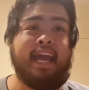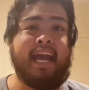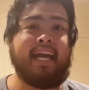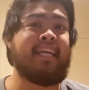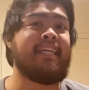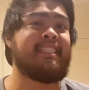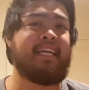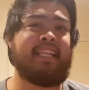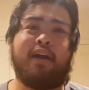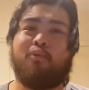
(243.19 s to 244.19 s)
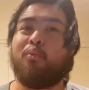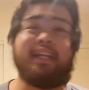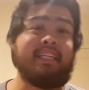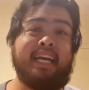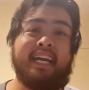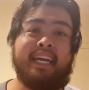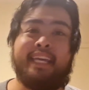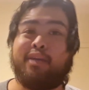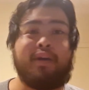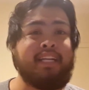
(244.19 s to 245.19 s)
And he said that one day
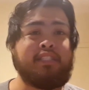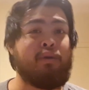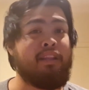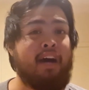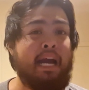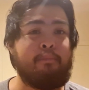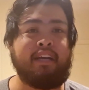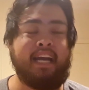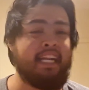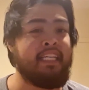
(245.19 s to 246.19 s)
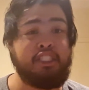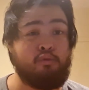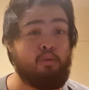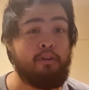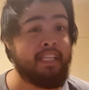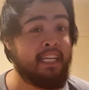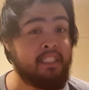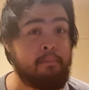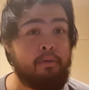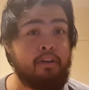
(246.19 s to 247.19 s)
he went into a library and he just wrote down
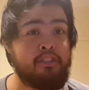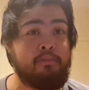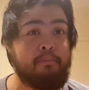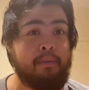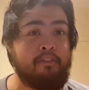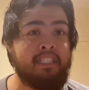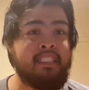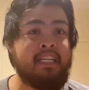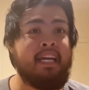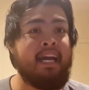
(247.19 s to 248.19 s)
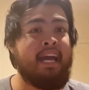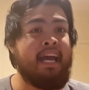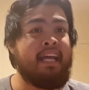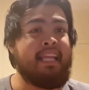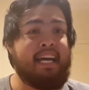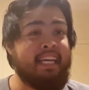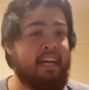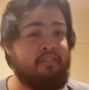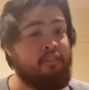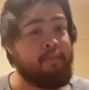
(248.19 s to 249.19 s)
some personal memories that he
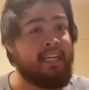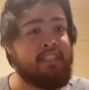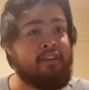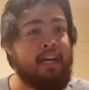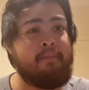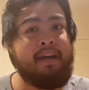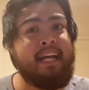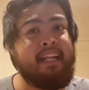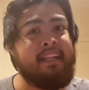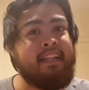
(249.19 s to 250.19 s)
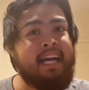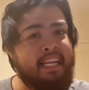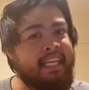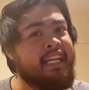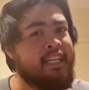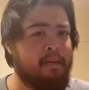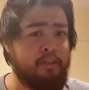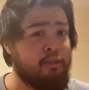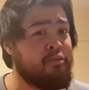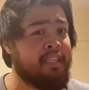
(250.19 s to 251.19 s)
had from that time, and that he ended
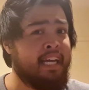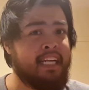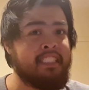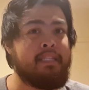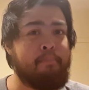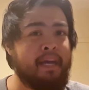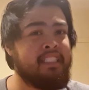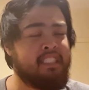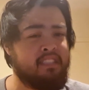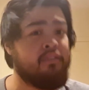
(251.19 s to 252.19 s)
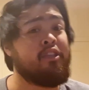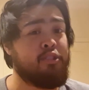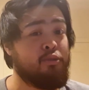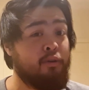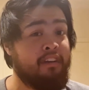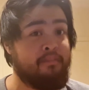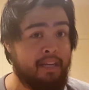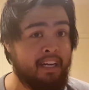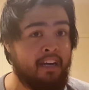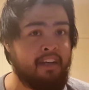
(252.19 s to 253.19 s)
up using that as the basis for the story of
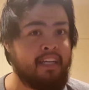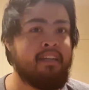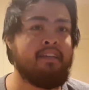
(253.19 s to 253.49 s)
Minari.